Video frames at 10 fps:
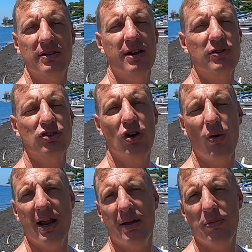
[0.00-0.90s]
There was no
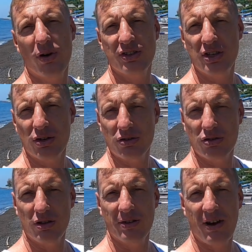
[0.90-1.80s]
any buoyancy
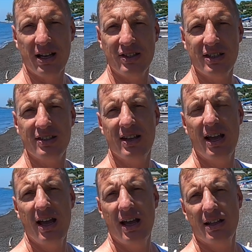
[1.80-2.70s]
control devices.
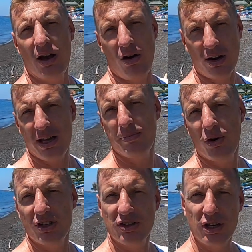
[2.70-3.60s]
The only
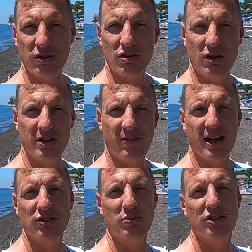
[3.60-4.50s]
buoyancy control
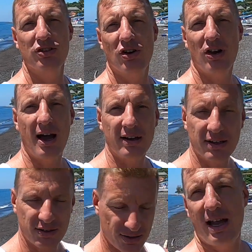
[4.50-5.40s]
device was your
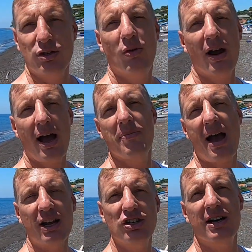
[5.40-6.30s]
lungs. That's what I'm
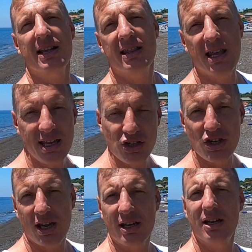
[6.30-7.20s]
actually
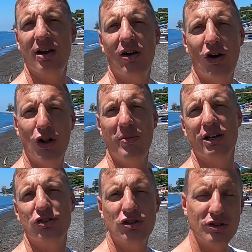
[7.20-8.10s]
teaching all my
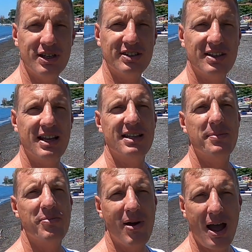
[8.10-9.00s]
students, that the
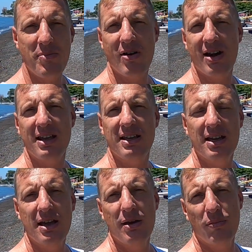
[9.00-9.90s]
primary
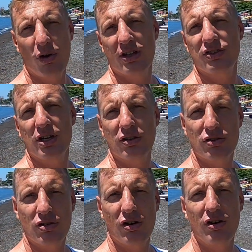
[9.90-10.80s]
buoyancy
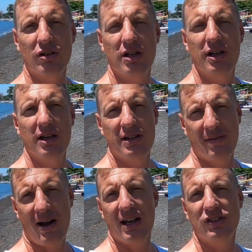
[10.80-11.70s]
control
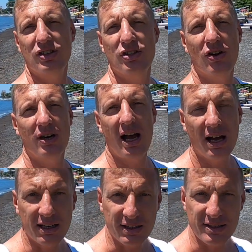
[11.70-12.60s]
device is your
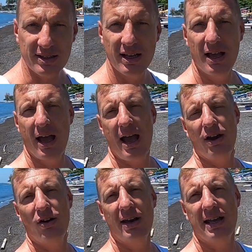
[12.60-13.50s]
lungs, and
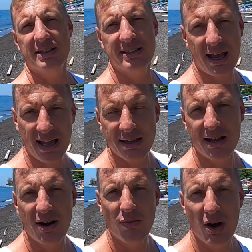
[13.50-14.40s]
only
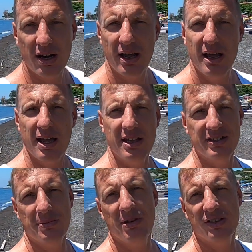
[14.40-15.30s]
secondary one is
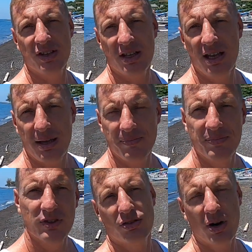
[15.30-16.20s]
a BCD.
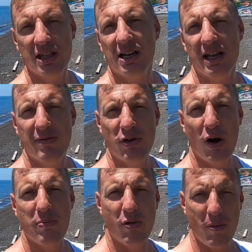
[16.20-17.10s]
Theoretically, if you
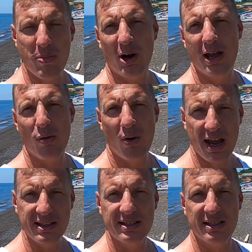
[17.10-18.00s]
are properly
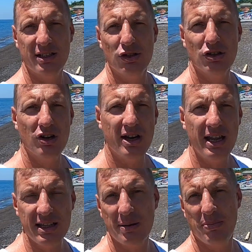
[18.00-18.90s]
weighted, you don't
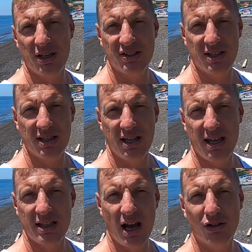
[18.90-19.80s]
need the
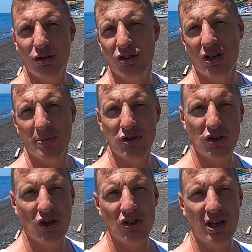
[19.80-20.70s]
BCD down to some
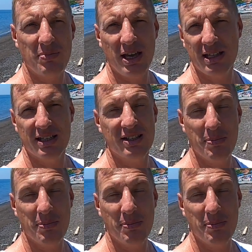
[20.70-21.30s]
30 meters.